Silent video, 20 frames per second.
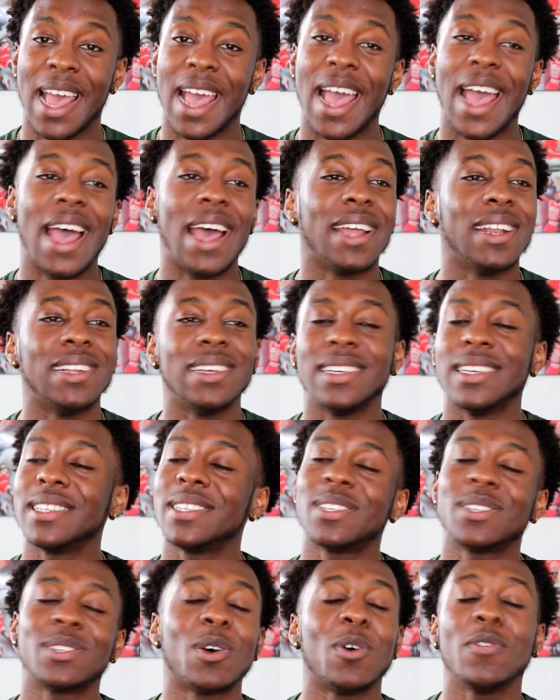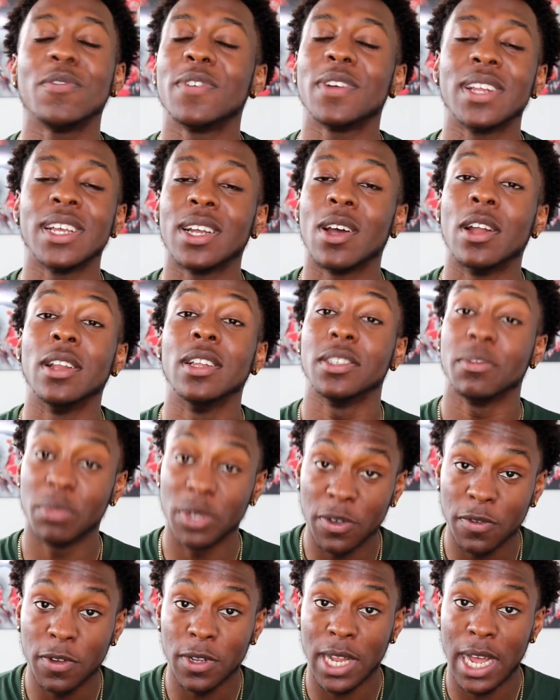And it's so fitting on this
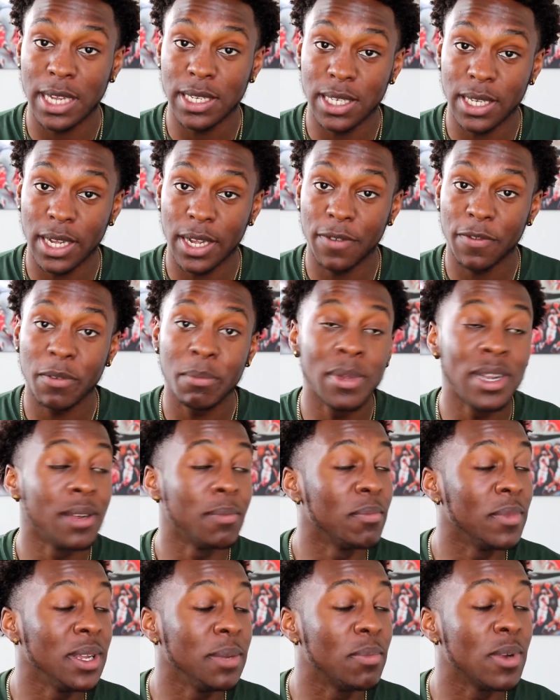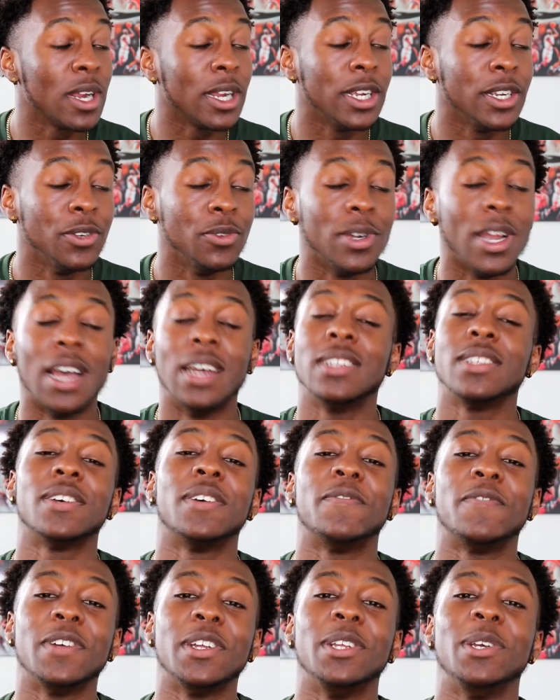beautiful last day for me to be bringing you guys a
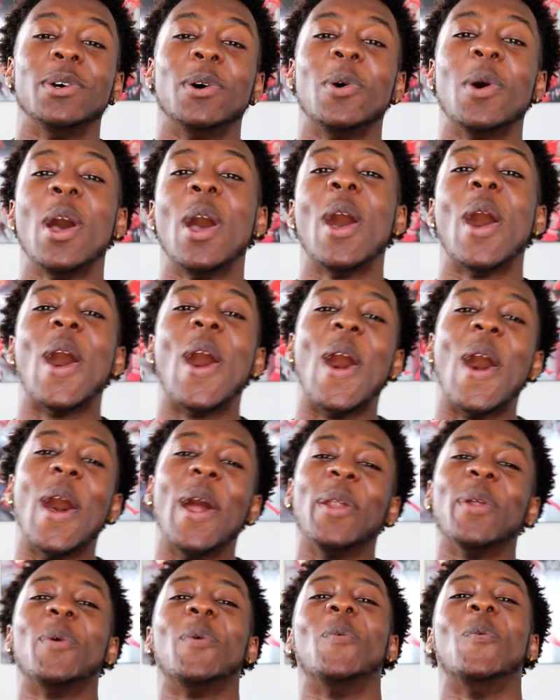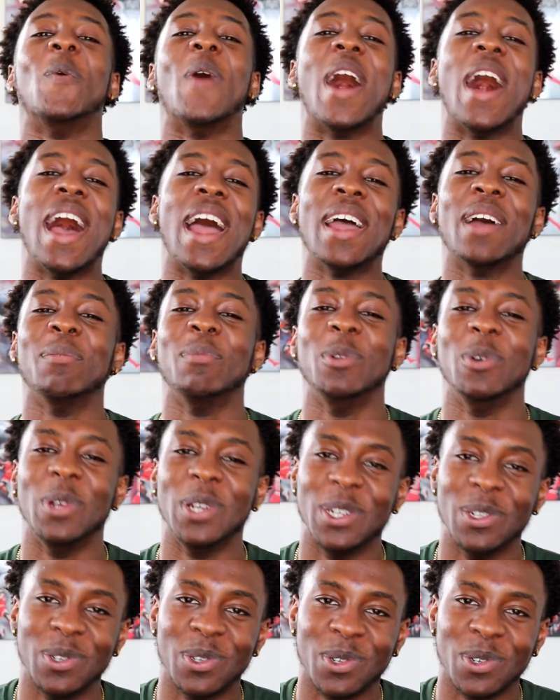video on why I'm doing
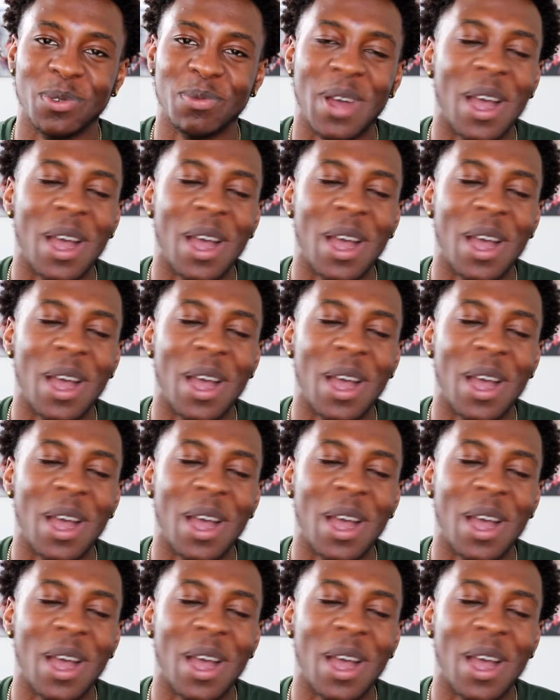YouTube.